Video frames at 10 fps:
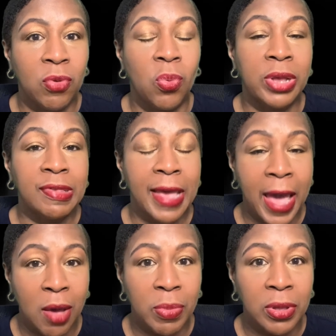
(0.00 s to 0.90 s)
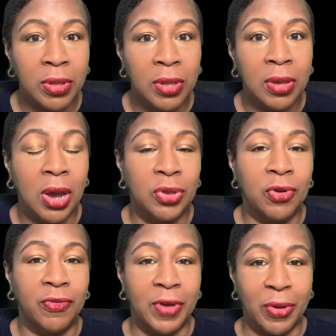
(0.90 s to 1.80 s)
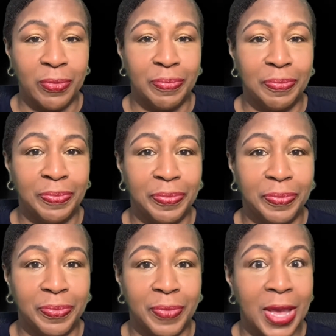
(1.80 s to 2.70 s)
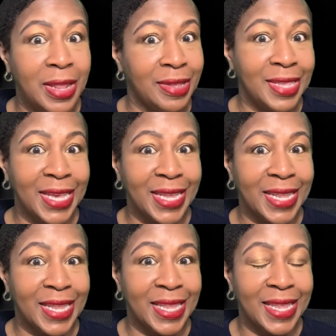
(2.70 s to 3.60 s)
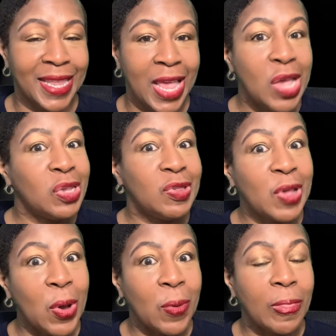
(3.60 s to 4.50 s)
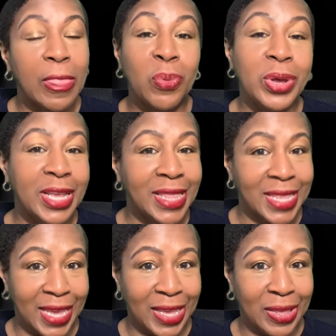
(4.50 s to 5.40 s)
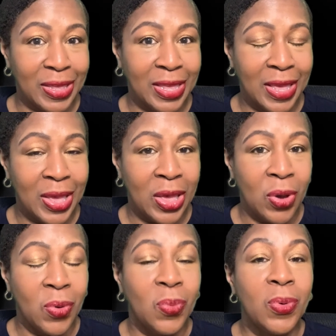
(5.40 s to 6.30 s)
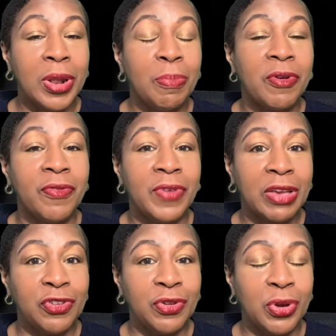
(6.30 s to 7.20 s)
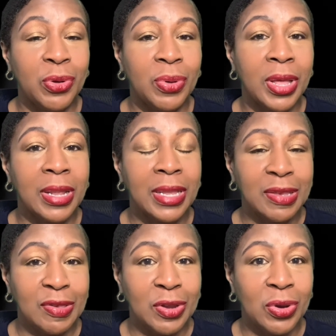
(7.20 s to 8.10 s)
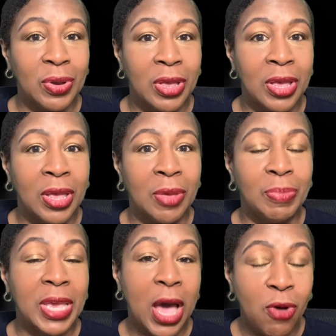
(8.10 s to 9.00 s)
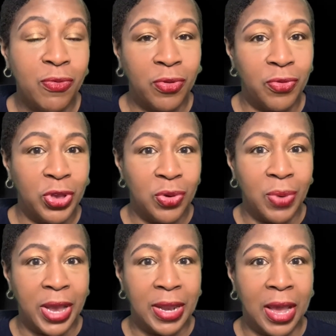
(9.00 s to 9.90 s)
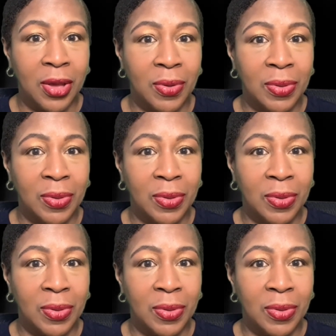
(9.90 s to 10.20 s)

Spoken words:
WhatsApp on your phone. And that's it. So what do you think? Would a professional listener be helpful for you right now?